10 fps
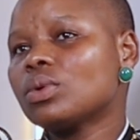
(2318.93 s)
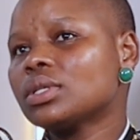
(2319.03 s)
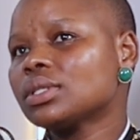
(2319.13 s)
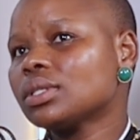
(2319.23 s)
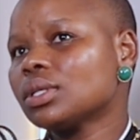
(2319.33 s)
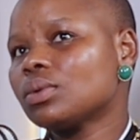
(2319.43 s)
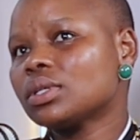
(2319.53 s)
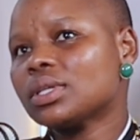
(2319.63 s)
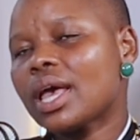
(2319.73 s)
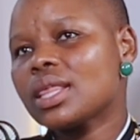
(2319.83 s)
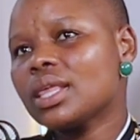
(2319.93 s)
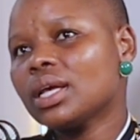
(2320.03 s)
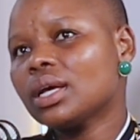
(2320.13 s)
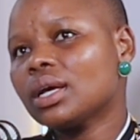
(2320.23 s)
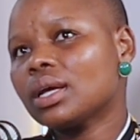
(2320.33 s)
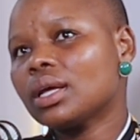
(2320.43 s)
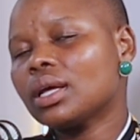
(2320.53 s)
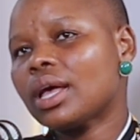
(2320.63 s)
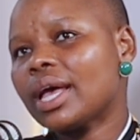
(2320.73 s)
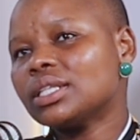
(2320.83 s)
it was, I
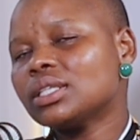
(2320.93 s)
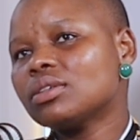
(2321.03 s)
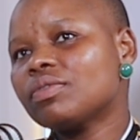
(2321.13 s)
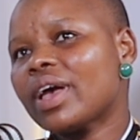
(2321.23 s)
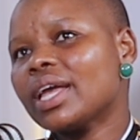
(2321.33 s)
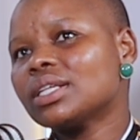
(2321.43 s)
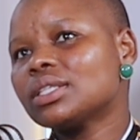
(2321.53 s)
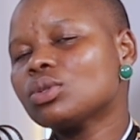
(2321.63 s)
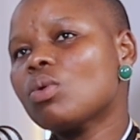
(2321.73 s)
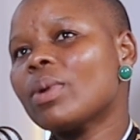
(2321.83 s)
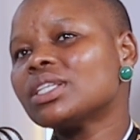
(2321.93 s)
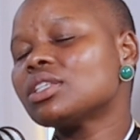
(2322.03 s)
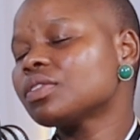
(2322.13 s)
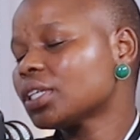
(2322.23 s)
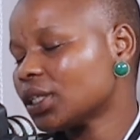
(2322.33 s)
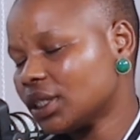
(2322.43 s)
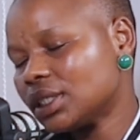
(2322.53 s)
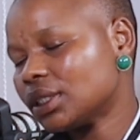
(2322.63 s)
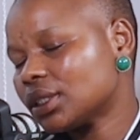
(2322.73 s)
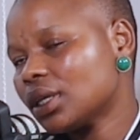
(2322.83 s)
think I didn't find so much
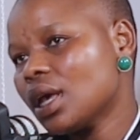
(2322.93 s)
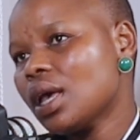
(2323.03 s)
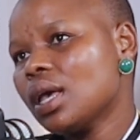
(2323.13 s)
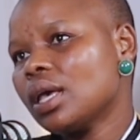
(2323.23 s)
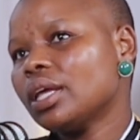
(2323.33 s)
difficulties